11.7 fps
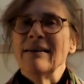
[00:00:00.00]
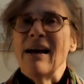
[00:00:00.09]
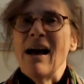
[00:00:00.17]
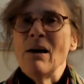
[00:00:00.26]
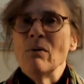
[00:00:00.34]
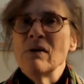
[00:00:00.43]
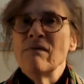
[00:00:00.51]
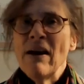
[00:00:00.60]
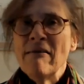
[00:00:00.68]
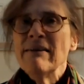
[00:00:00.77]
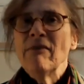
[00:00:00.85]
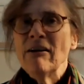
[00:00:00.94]
and I was
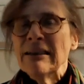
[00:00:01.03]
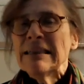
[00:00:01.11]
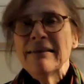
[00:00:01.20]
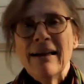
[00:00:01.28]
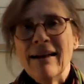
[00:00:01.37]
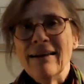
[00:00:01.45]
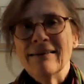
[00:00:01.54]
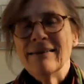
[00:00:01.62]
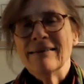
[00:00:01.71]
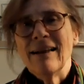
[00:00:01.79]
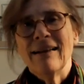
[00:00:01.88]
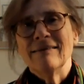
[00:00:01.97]
very, very sad
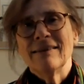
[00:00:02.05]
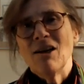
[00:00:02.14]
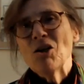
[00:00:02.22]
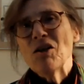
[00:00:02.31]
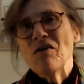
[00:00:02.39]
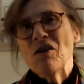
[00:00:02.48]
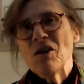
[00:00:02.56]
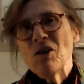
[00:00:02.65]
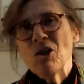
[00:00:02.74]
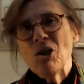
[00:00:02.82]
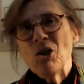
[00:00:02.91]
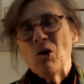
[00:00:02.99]
that I started
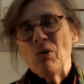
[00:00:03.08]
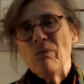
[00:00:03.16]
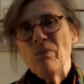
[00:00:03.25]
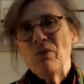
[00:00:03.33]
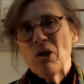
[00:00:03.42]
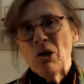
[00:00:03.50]
this job